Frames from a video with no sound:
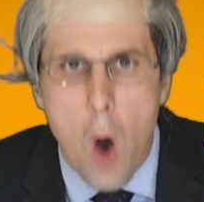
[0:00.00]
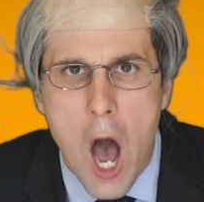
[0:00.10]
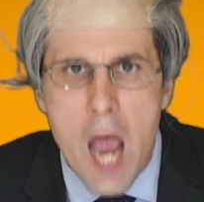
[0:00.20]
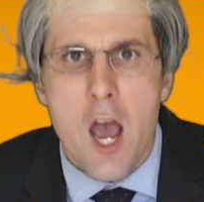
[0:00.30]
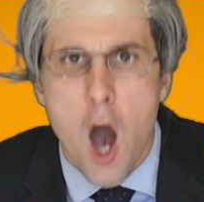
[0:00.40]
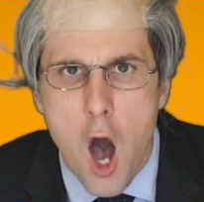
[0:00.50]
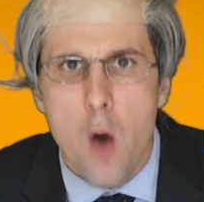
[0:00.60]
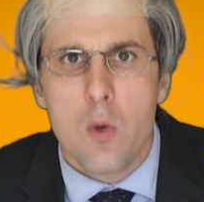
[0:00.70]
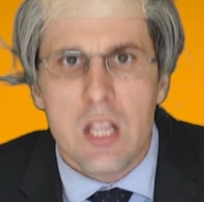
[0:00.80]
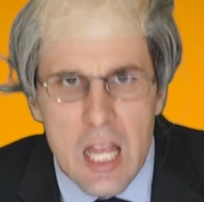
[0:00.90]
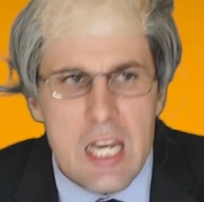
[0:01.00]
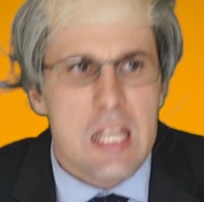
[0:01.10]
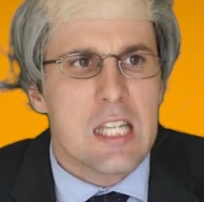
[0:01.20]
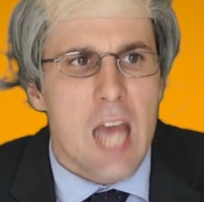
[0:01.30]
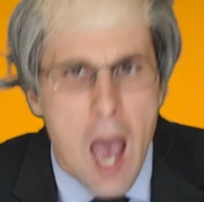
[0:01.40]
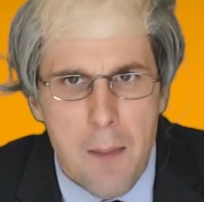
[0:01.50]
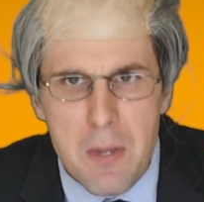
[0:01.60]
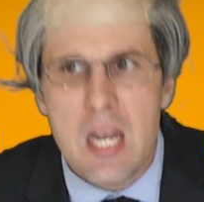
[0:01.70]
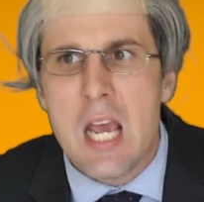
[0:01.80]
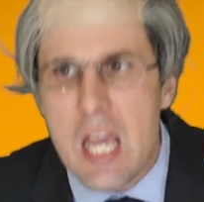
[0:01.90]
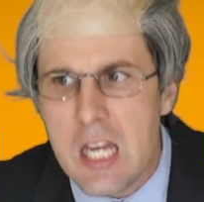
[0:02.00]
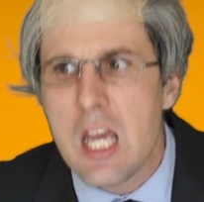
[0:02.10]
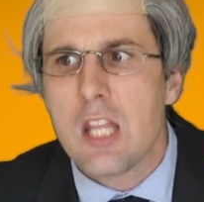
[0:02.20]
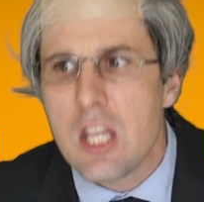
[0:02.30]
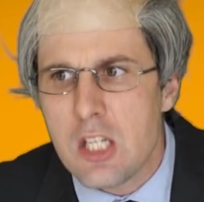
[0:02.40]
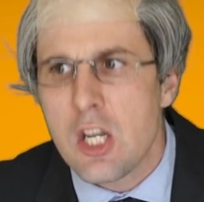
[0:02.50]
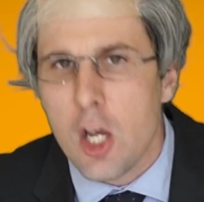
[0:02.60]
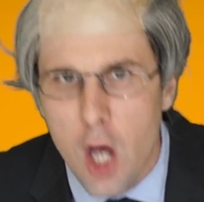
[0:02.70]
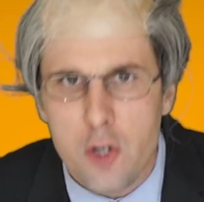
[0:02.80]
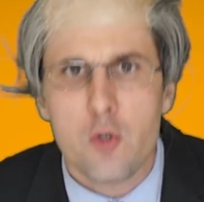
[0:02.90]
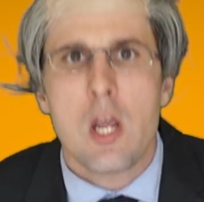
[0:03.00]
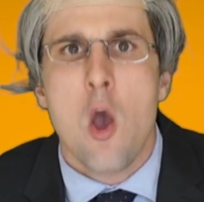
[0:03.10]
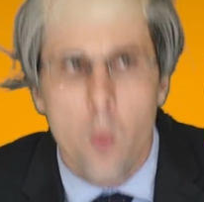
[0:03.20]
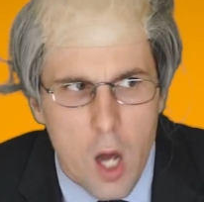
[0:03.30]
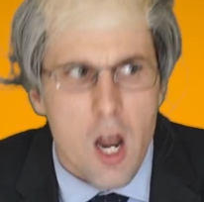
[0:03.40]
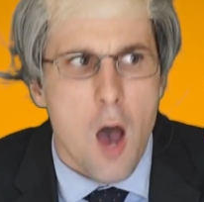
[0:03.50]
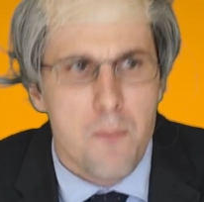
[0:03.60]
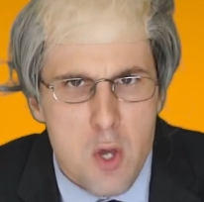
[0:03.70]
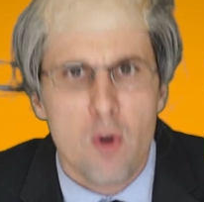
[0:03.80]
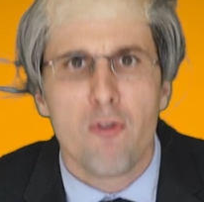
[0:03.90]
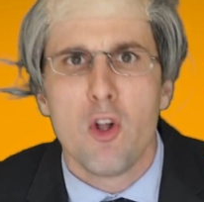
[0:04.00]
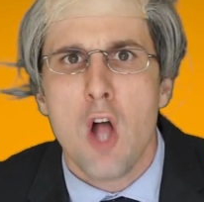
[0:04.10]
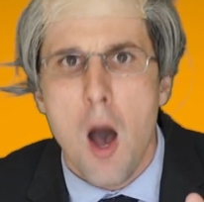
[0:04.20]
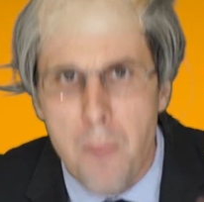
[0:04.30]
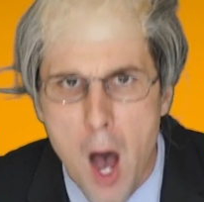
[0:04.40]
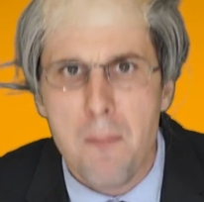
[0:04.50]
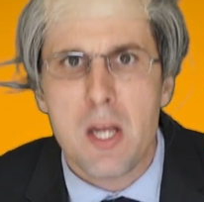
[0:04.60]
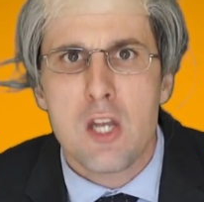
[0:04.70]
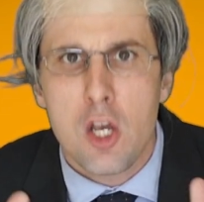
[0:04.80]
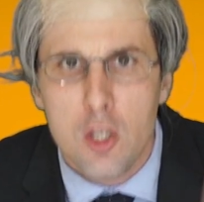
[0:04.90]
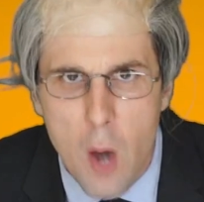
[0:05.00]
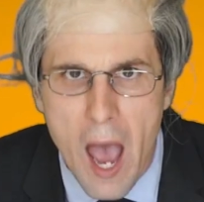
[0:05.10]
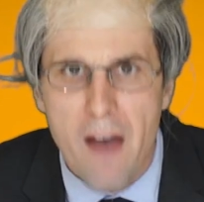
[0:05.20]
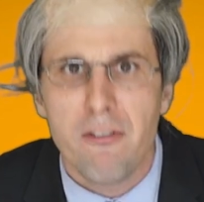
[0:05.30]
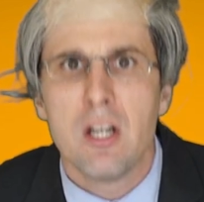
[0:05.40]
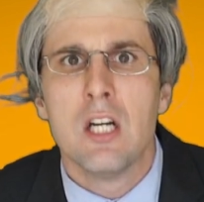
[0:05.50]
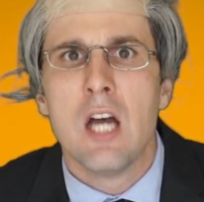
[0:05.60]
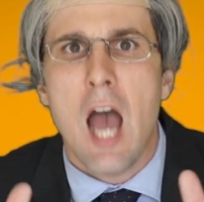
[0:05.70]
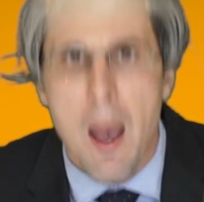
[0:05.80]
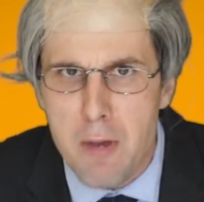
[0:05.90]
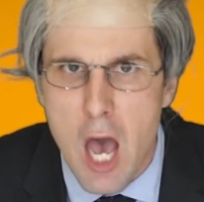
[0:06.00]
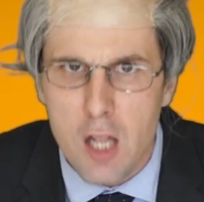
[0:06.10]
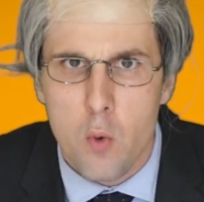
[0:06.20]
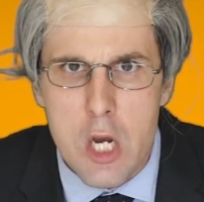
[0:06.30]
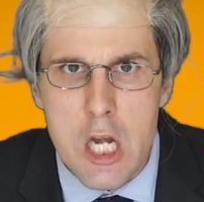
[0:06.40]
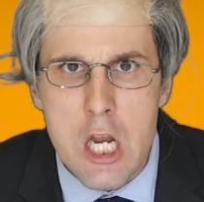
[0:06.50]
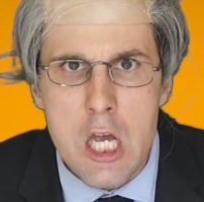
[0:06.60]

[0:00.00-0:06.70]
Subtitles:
Why are we letting this happen in this country? What a beautiful apartment you have. Happy Halloween.